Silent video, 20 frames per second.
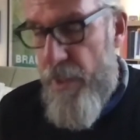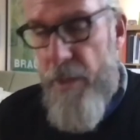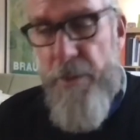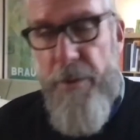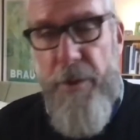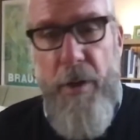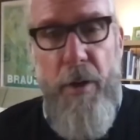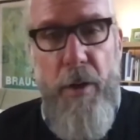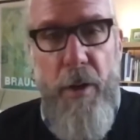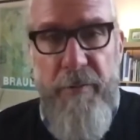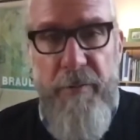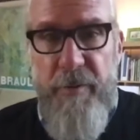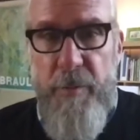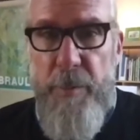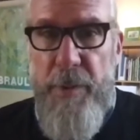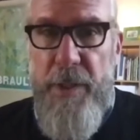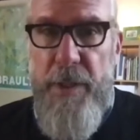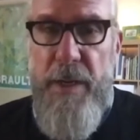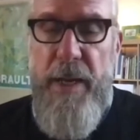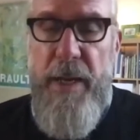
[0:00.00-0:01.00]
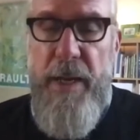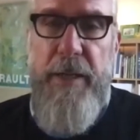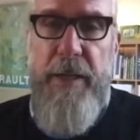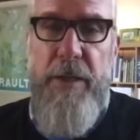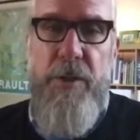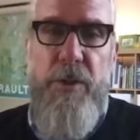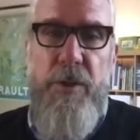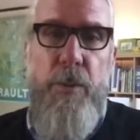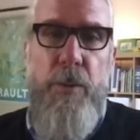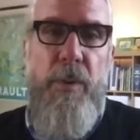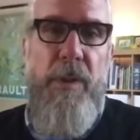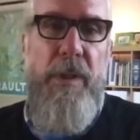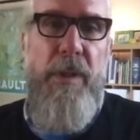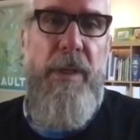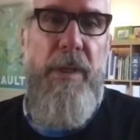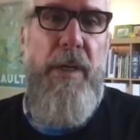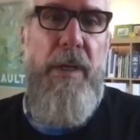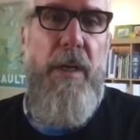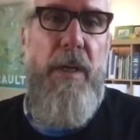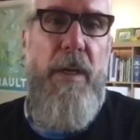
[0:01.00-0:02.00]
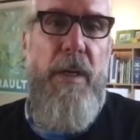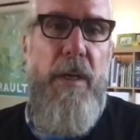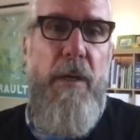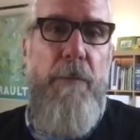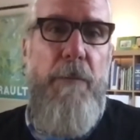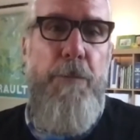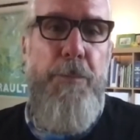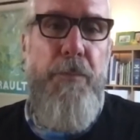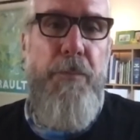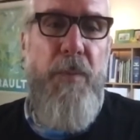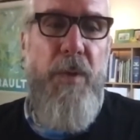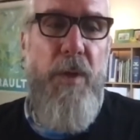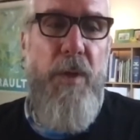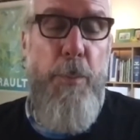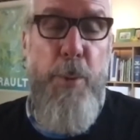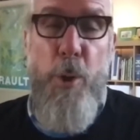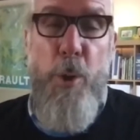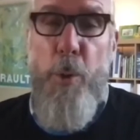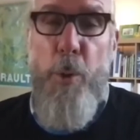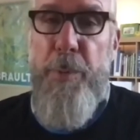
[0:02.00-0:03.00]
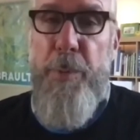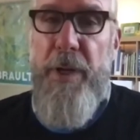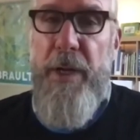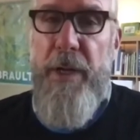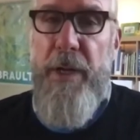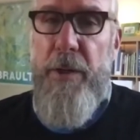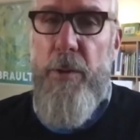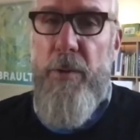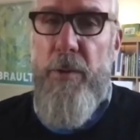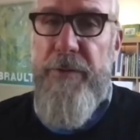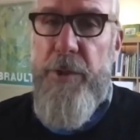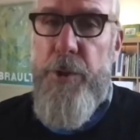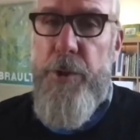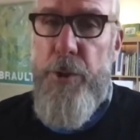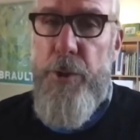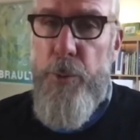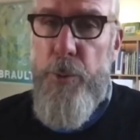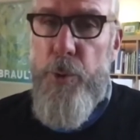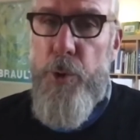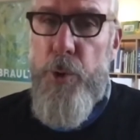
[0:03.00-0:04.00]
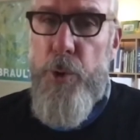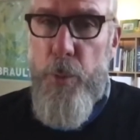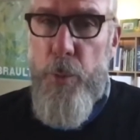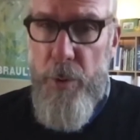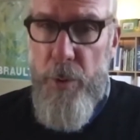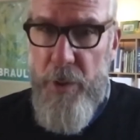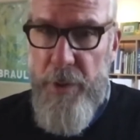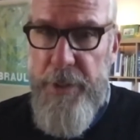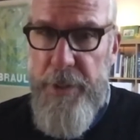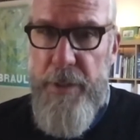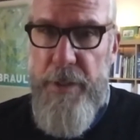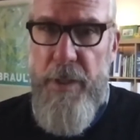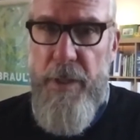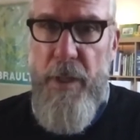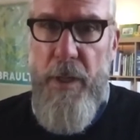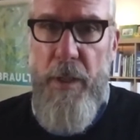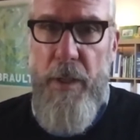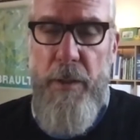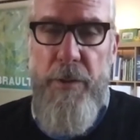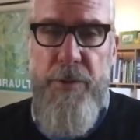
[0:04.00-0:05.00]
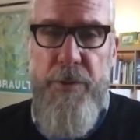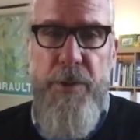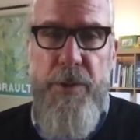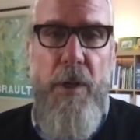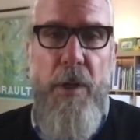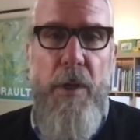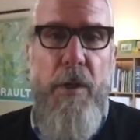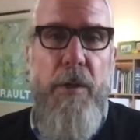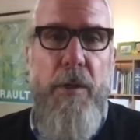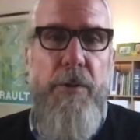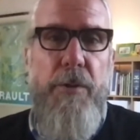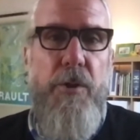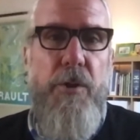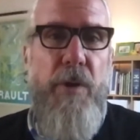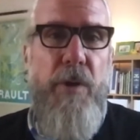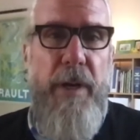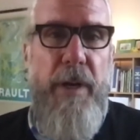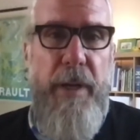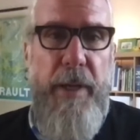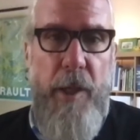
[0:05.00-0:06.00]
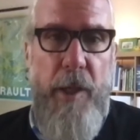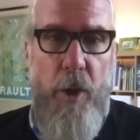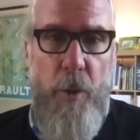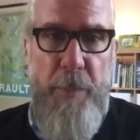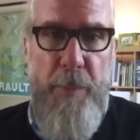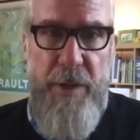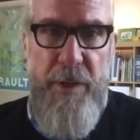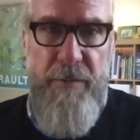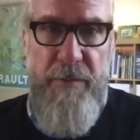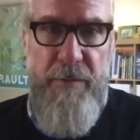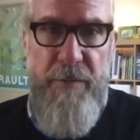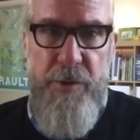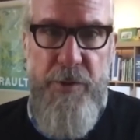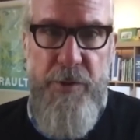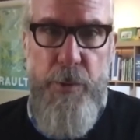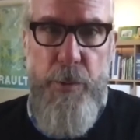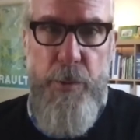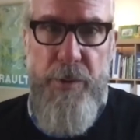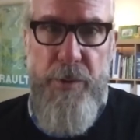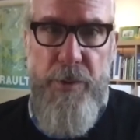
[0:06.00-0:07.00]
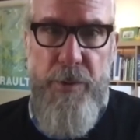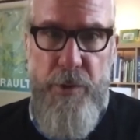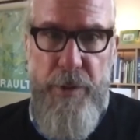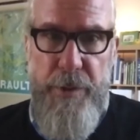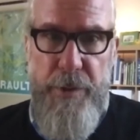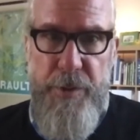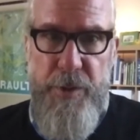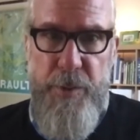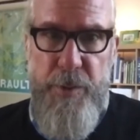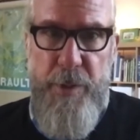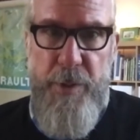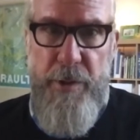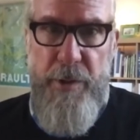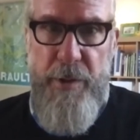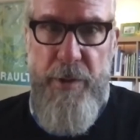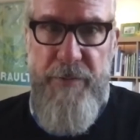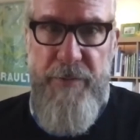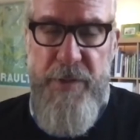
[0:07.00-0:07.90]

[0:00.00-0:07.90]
The government actually appropriated over $2 trillion to try to help individuals during this period of